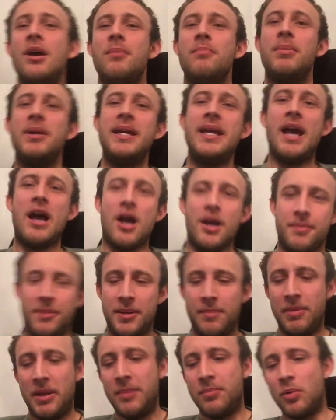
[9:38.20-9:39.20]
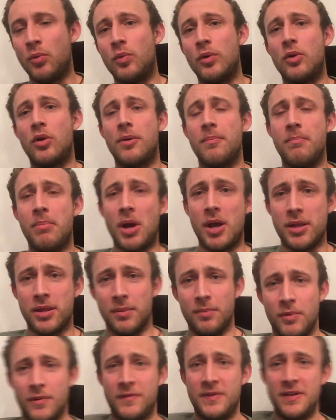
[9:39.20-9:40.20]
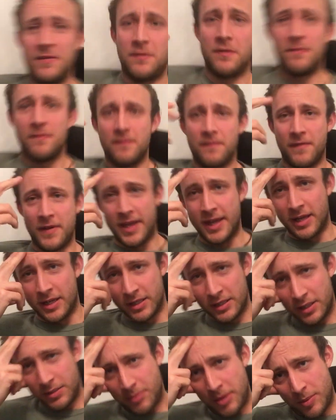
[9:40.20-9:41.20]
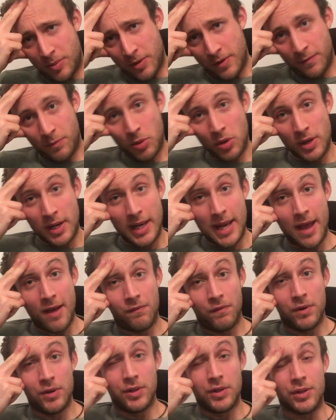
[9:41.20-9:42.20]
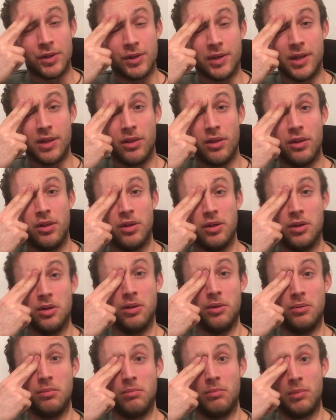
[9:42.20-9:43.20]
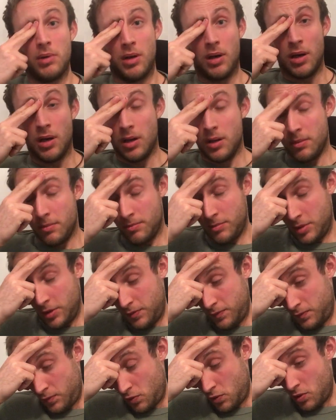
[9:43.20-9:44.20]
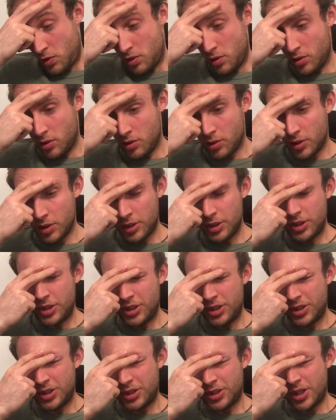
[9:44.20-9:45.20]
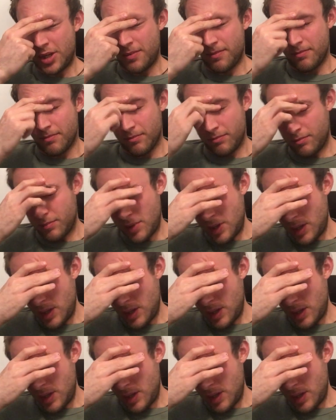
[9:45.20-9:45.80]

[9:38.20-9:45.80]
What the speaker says: But yeah, I mean, people will combine them with different things. People have put lavender in them. You've got some,